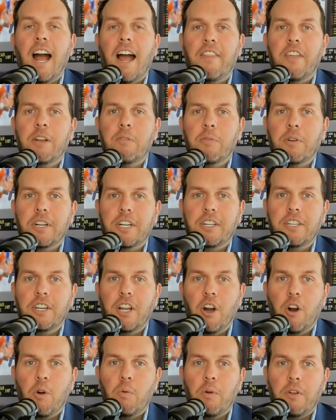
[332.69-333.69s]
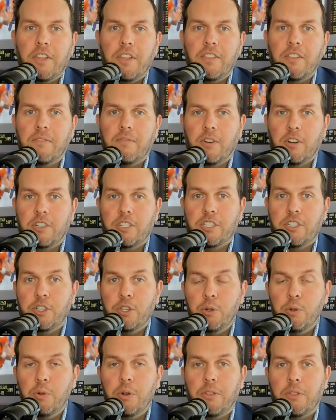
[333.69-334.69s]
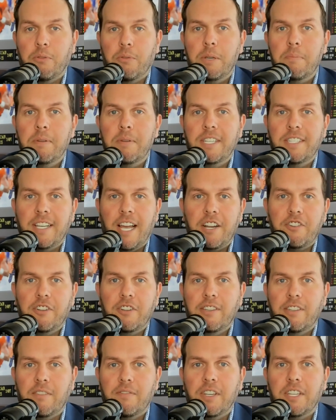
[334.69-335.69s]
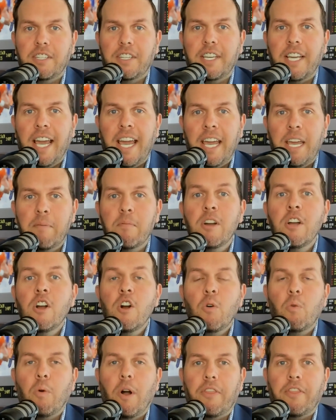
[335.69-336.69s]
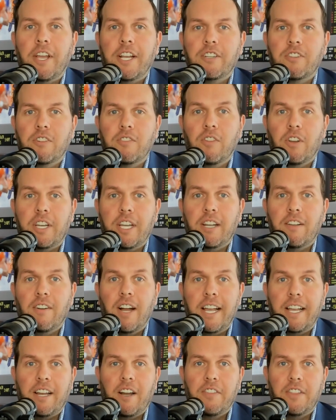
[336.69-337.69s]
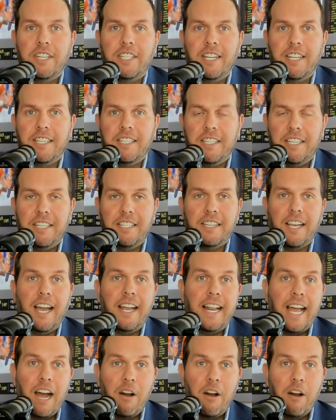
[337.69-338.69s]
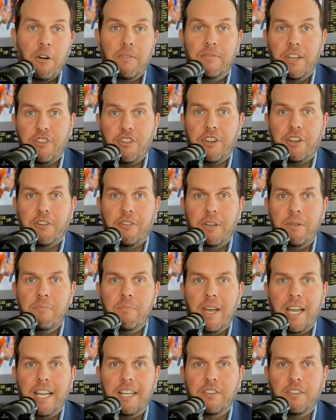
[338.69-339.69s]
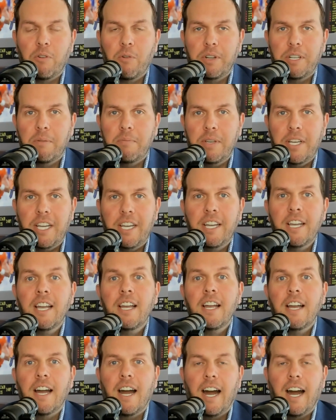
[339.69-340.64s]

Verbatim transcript: I think we're going to know within the first two to three possessions of this game what things are looking like on the Tennessee side, how efficient Green Bay is going to be